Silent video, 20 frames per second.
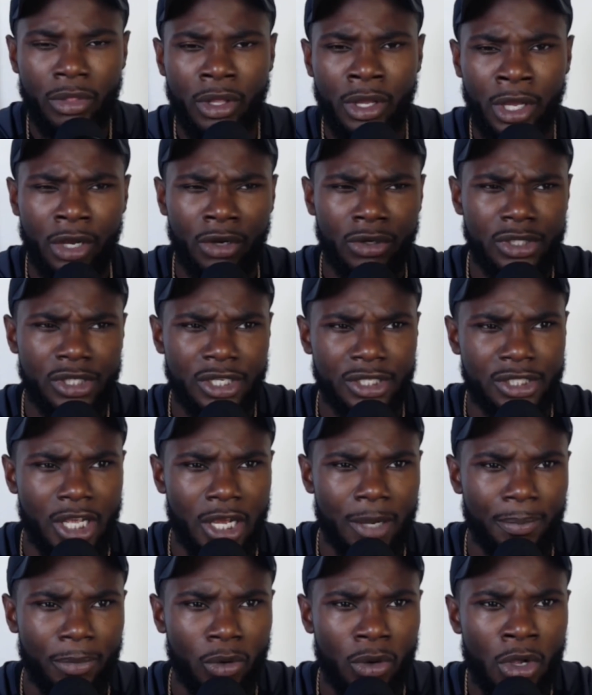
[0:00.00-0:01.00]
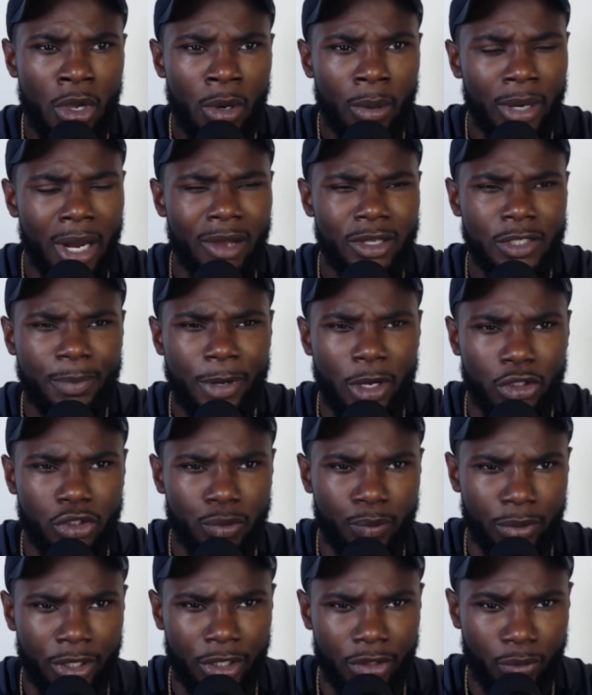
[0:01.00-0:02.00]
Here's an example. When I was about
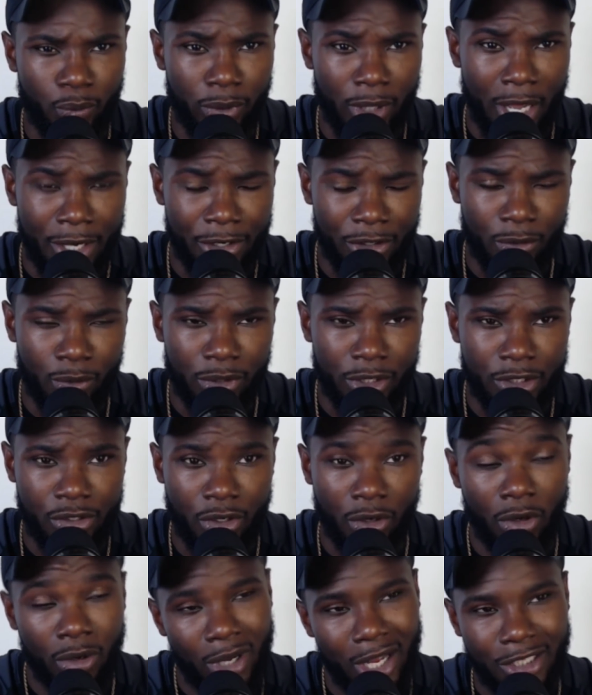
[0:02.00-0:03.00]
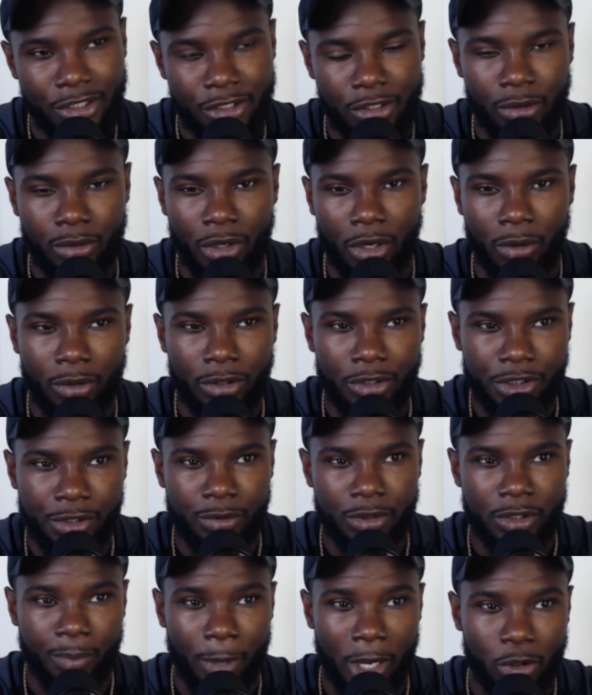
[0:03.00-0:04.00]
23, I knew this girl. I still know her. She
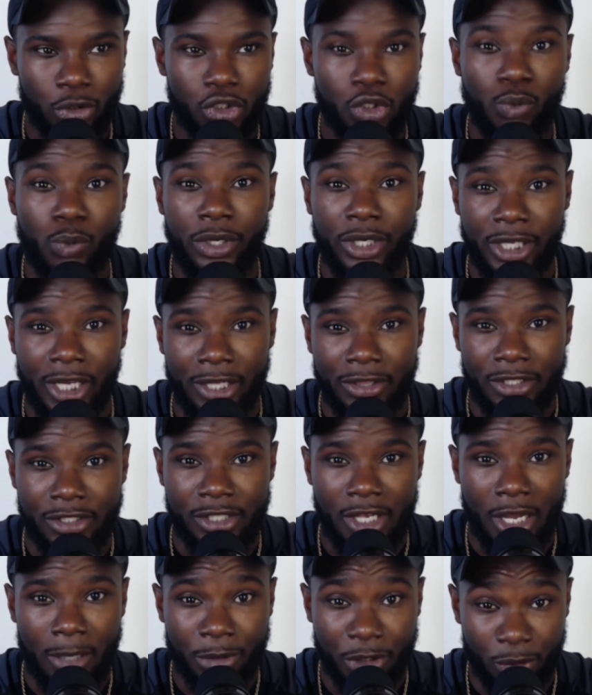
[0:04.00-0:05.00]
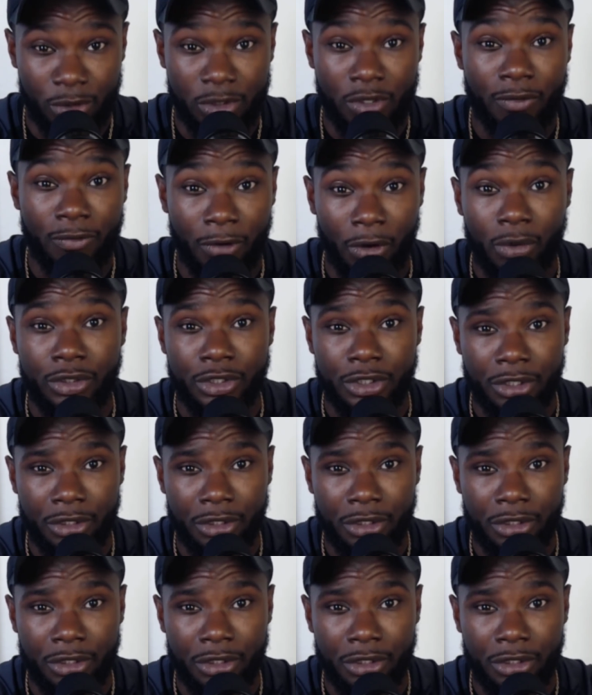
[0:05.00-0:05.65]
was about 20 at the time. She was a virgin,